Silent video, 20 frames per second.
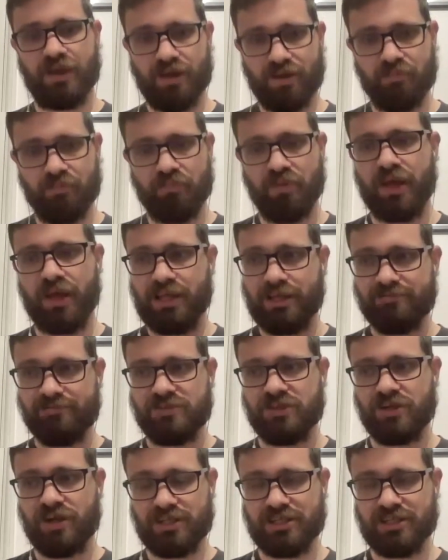But I love
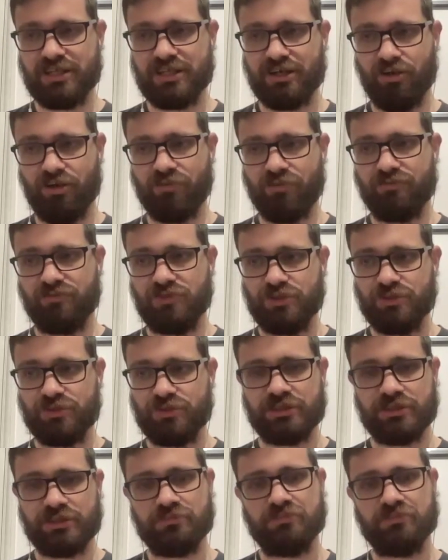the idea of
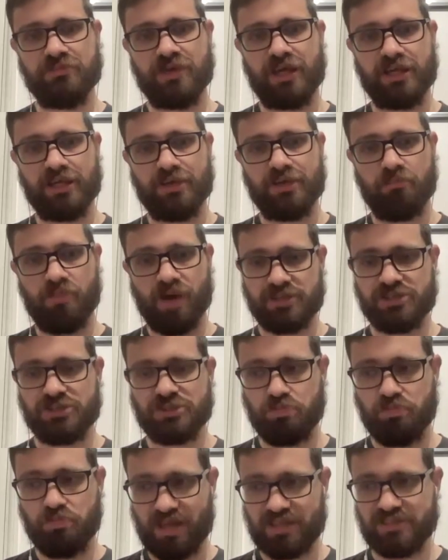using them in a much
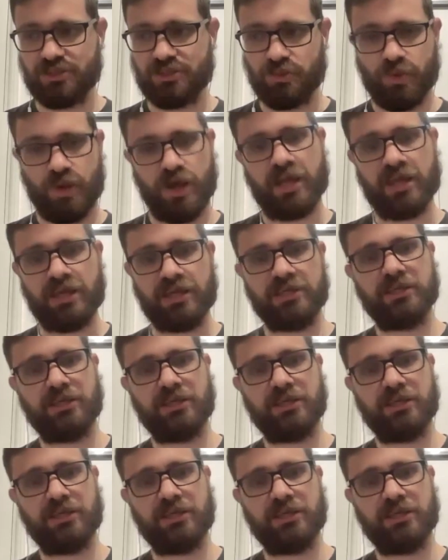better way,